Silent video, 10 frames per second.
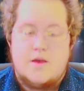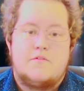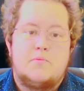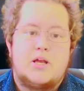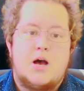
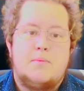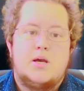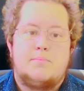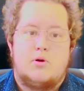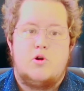For becoming
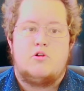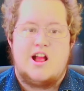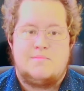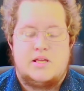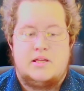a
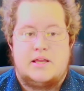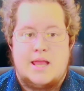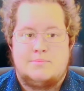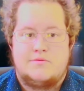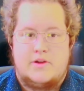programmer in
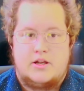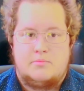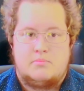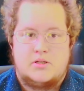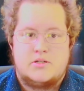game
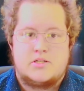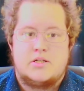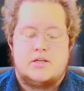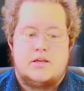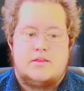
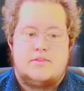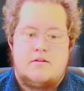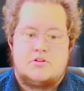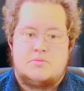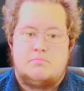development,
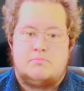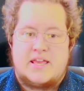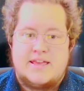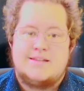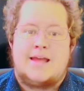there are some
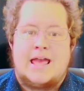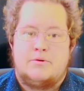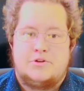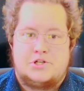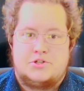key
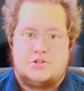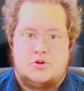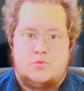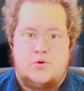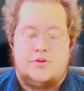languages that
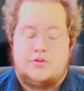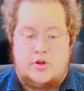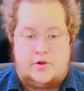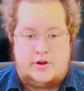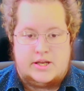are worth
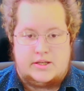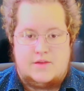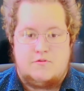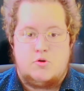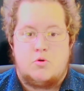learning
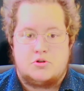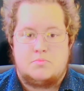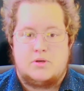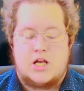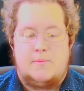if you want
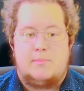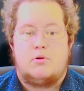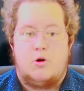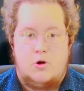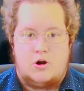to become a
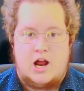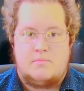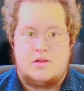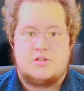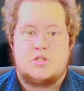
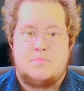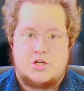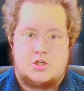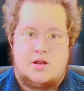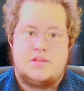programmer
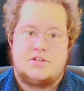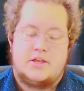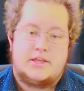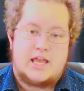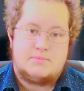specialising
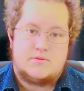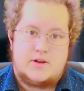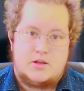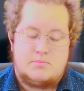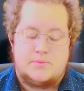in game
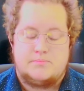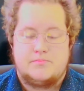development.